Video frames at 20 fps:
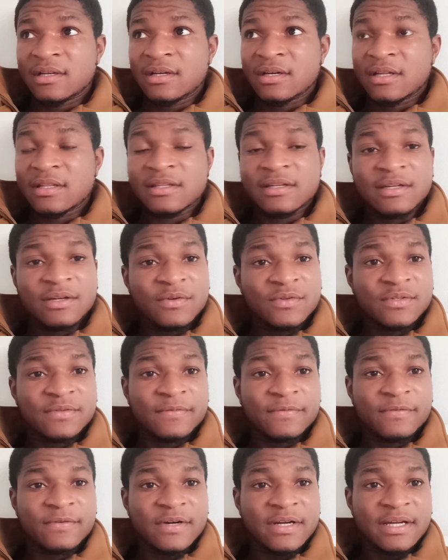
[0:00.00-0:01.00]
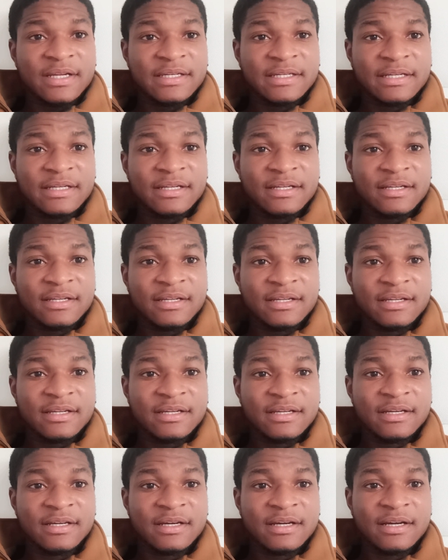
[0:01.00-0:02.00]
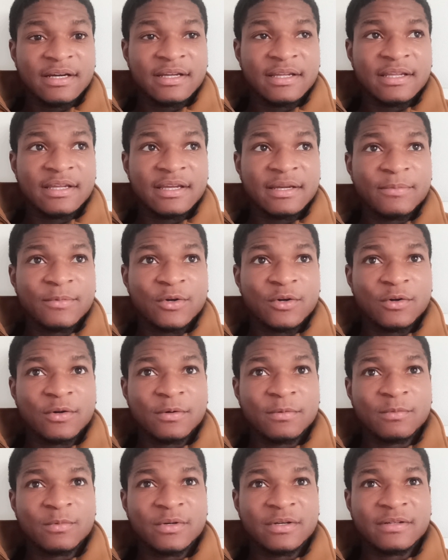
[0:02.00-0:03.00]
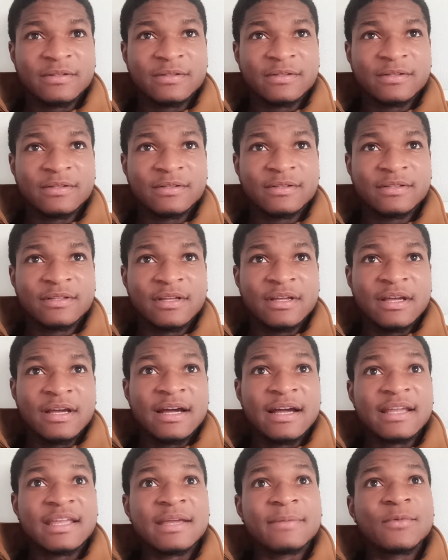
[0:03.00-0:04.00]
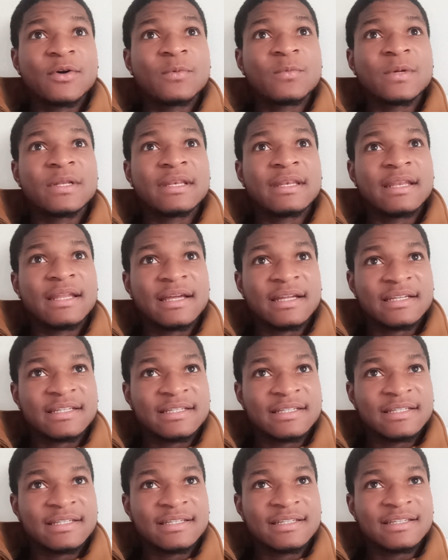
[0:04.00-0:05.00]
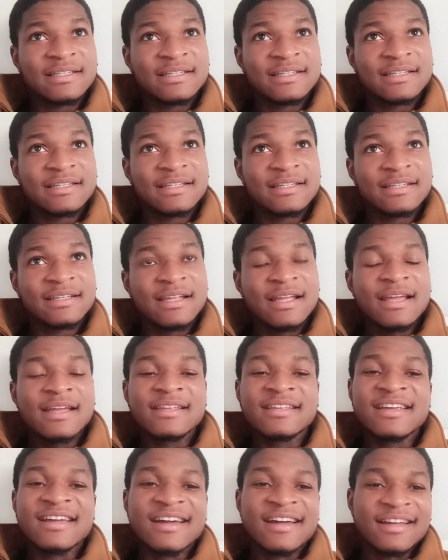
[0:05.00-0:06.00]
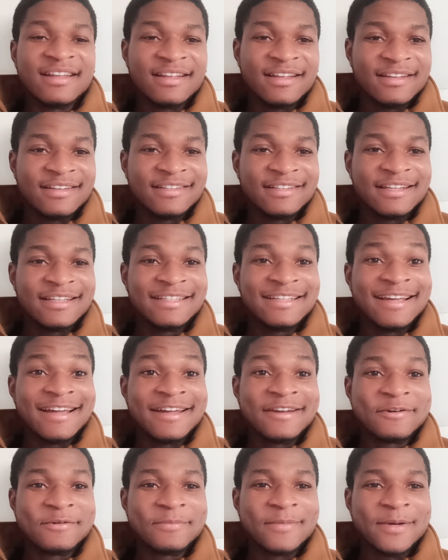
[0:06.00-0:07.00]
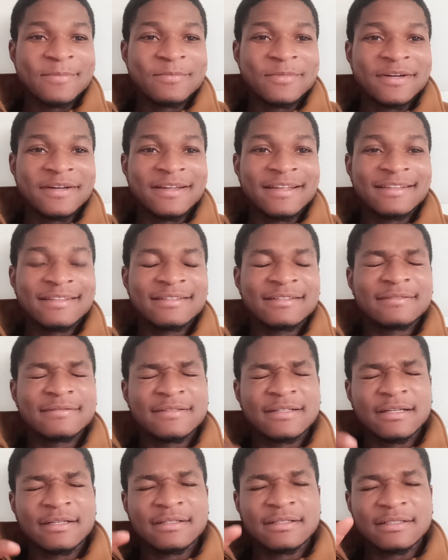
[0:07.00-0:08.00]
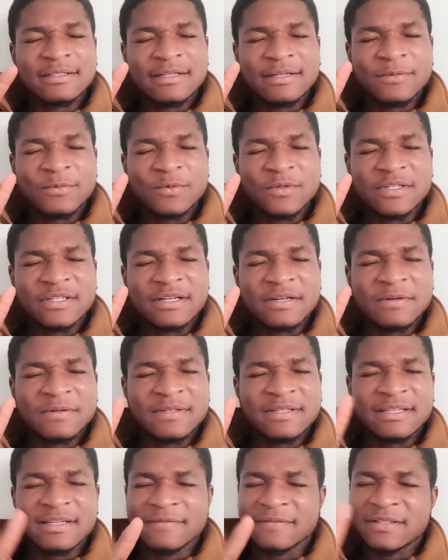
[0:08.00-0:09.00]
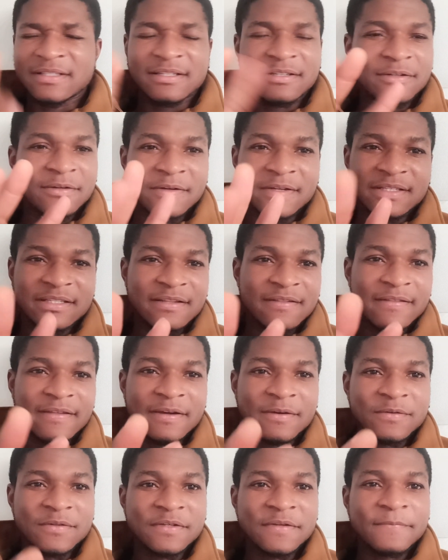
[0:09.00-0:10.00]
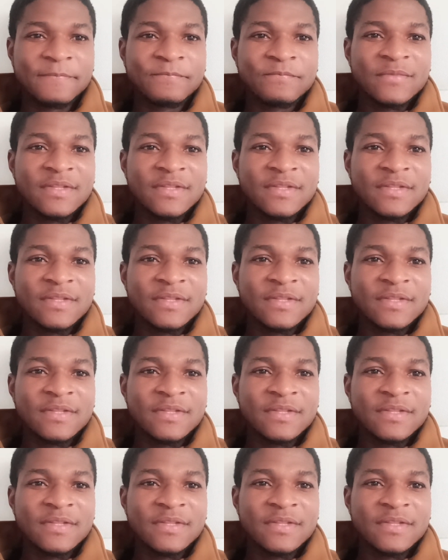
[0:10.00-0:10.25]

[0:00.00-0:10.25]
I think that was a Friday. I came home with, I came home with less. Yeah, and yeah, I remember uh, it was around 17 or 18,000.